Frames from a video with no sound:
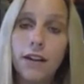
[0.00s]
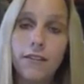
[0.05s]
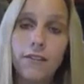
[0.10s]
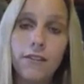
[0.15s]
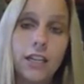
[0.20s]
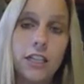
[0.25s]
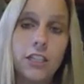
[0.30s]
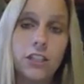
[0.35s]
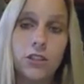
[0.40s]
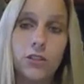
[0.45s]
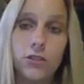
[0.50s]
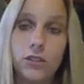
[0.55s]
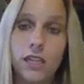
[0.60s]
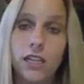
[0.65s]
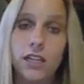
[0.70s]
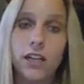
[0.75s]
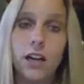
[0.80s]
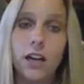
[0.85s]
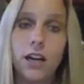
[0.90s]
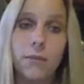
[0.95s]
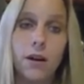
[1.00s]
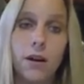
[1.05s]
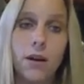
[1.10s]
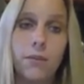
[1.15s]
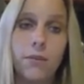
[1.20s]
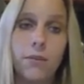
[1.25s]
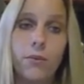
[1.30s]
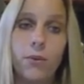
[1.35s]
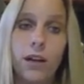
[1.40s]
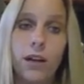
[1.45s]
of issues that come
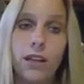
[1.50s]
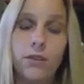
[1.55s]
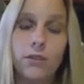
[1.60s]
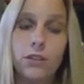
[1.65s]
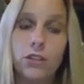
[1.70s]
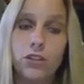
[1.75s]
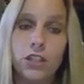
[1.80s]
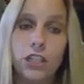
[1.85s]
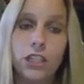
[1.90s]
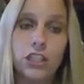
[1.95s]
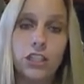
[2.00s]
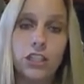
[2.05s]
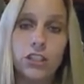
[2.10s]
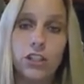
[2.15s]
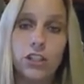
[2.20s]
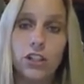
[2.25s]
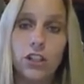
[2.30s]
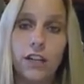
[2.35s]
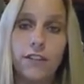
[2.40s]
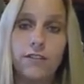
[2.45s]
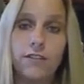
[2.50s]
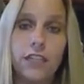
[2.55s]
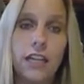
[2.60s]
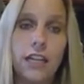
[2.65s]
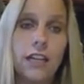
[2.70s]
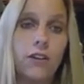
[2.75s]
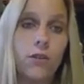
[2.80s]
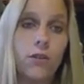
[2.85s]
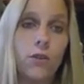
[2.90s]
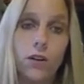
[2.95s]
up when the restrictions are
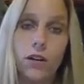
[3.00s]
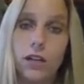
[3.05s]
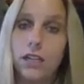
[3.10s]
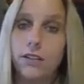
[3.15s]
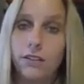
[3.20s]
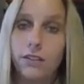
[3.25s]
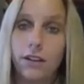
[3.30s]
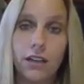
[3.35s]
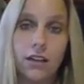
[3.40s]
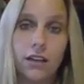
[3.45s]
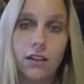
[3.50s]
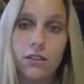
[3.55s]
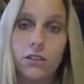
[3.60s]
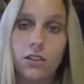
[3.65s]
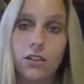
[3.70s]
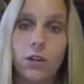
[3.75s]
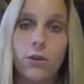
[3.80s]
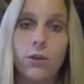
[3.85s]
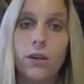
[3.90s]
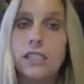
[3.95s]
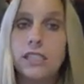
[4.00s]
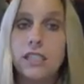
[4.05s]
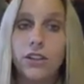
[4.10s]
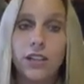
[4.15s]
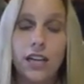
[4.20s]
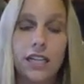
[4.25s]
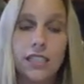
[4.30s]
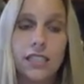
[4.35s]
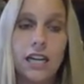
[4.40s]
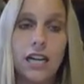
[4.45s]
lifted, or even, you know, until
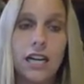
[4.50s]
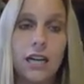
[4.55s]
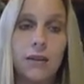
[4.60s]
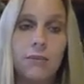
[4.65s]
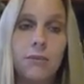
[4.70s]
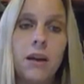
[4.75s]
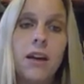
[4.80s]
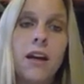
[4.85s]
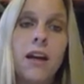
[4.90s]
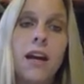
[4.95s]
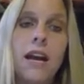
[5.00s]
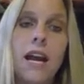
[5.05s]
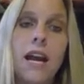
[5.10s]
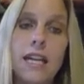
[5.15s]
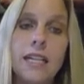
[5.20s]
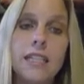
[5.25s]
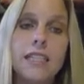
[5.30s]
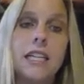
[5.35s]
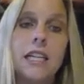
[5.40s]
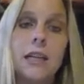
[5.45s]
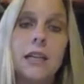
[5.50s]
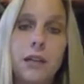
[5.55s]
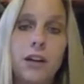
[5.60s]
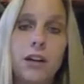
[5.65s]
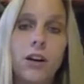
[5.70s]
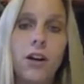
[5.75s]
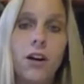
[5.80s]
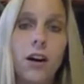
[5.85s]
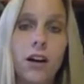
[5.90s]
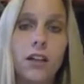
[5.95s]
that time. And it's gonna be
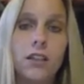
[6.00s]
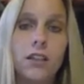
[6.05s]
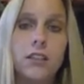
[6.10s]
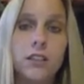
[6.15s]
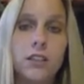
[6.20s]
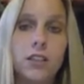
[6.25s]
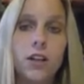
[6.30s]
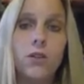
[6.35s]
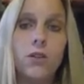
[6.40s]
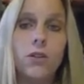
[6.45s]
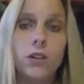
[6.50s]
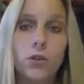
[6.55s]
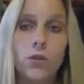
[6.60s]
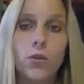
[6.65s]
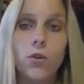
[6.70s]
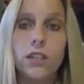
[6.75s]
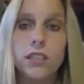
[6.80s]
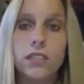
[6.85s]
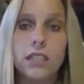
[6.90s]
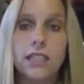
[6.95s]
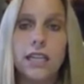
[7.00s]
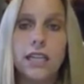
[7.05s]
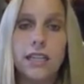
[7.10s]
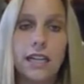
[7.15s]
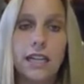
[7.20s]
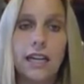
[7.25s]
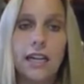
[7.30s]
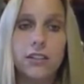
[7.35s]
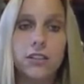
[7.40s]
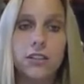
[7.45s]
hard to go to court to get
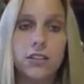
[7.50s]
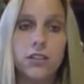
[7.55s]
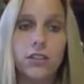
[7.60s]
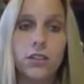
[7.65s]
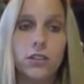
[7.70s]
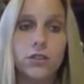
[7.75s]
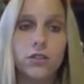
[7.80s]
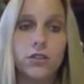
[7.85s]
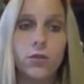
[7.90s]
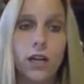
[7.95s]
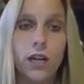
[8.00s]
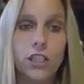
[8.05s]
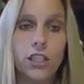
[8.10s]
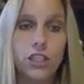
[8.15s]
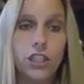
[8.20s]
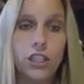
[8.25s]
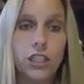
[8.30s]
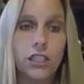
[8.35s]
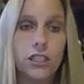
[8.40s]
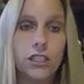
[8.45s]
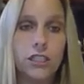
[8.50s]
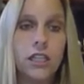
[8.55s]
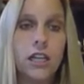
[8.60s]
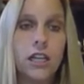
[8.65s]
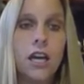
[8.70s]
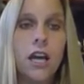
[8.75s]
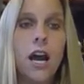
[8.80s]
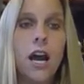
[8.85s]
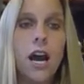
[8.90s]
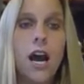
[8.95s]
the answer to those questions.
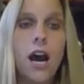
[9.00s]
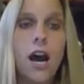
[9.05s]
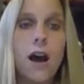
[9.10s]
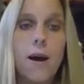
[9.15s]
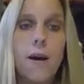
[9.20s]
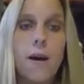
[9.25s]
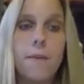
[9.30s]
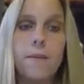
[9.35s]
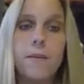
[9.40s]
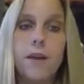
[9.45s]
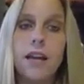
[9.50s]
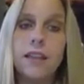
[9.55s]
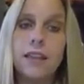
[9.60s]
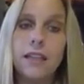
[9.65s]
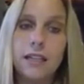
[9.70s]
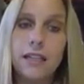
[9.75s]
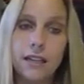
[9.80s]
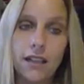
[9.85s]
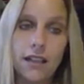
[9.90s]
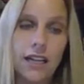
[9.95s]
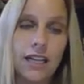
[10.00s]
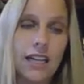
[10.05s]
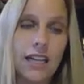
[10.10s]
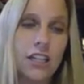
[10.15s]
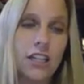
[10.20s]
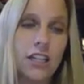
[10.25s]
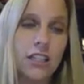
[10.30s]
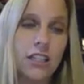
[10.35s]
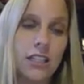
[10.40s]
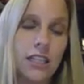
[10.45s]
I think, like
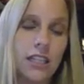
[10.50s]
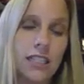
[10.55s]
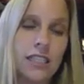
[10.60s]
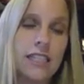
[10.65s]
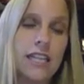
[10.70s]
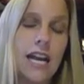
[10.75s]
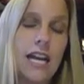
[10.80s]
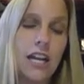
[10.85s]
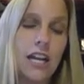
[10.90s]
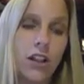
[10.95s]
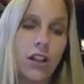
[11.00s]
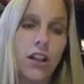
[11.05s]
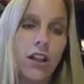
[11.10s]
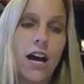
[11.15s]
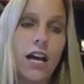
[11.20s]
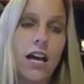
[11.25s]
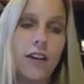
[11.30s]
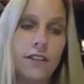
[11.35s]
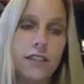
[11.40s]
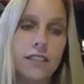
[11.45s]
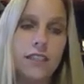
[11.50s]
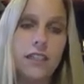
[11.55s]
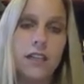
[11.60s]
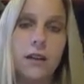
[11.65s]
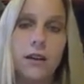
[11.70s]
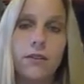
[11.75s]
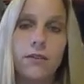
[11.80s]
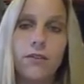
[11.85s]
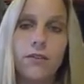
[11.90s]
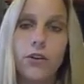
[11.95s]
I said, a lot of it's going
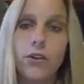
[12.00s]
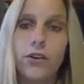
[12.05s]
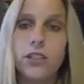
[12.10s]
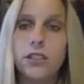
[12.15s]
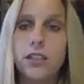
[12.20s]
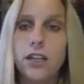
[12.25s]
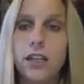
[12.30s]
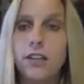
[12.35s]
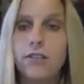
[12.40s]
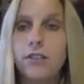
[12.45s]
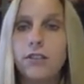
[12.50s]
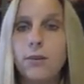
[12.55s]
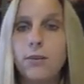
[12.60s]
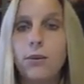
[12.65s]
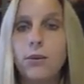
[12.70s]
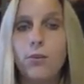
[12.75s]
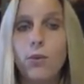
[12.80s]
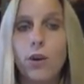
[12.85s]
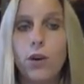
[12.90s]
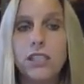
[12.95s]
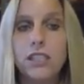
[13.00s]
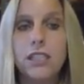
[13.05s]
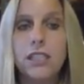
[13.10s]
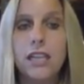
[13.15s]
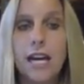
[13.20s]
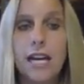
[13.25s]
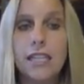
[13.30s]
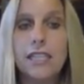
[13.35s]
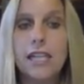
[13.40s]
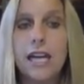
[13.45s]
to focus on if someone was
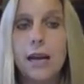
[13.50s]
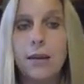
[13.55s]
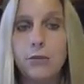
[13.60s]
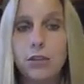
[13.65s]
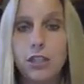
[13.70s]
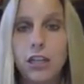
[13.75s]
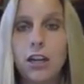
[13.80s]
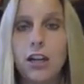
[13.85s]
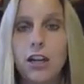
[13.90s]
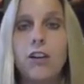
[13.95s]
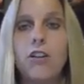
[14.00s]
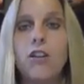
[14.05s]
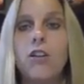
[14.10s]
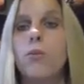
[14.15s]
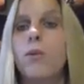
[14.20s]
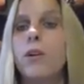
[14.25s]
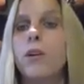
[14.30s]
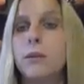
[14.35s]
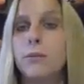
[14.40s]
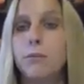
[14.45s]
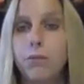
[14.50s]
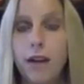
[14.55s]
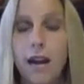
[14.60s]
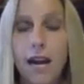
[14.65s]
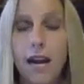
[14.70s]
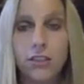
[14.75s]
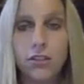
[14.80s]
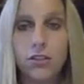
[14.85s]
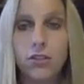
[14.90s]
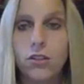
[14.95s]
denied time sharing or it wasn't
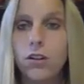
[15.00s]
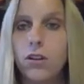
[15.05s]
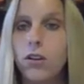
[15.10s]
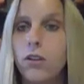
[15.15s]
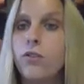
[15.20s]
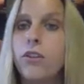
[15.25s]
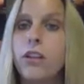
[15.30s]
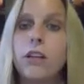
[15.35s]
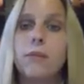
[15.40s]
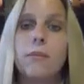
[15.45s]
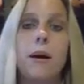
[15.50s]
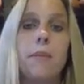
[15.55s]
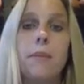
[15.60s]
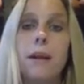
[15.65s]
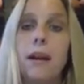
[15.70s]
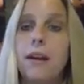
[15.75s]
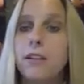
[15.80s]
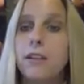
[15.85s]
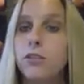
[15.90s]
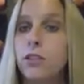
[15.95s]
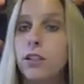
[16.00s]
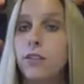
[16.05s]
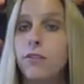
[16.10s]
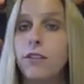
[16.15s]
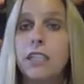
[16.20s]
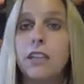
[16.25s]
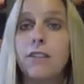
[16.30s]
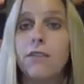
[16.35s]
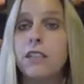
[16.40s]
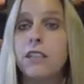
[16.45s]
practical. Think about parents who live
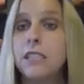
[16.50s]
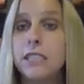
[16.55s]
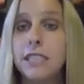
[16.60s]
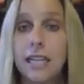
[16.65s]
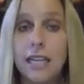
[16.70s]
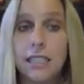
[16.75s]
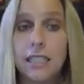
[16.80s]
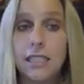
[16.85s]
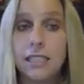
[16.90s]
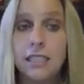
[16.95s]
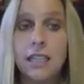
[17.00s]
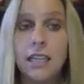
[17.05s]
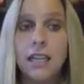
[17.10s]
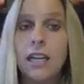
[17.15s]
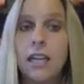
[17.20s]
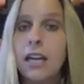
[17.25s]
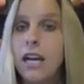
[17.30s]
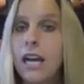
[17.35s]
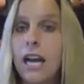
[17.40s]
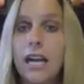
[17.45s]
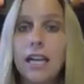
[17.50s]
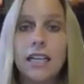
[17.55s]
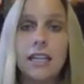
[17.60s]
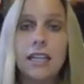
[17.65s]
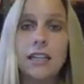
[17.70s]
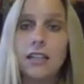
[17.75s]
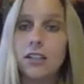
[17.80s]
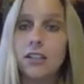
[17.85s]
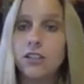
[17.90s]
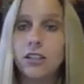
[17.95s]
in different states and
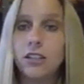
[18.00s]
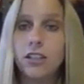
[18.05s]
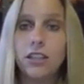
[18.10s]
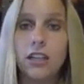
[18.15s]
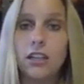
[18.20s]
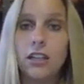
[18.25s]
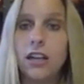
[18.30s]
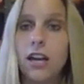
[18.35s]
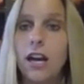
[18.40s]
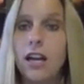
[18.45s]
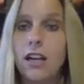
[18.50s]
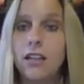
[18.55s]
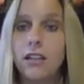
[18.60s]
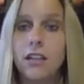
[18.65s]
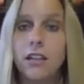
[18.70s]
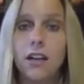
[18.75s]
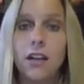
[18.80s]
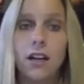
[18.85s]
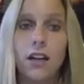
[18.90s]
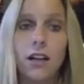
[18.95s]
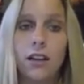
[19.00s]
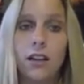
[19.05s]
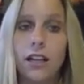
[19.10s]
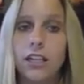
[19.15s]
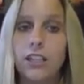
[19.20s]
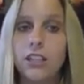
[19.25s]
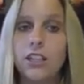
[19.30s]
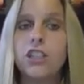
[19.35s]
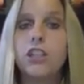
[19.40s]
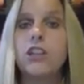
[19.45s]
they're not
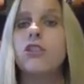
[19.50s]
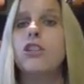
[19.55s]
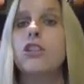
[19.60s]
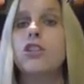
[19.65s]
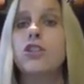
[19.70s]
letting the children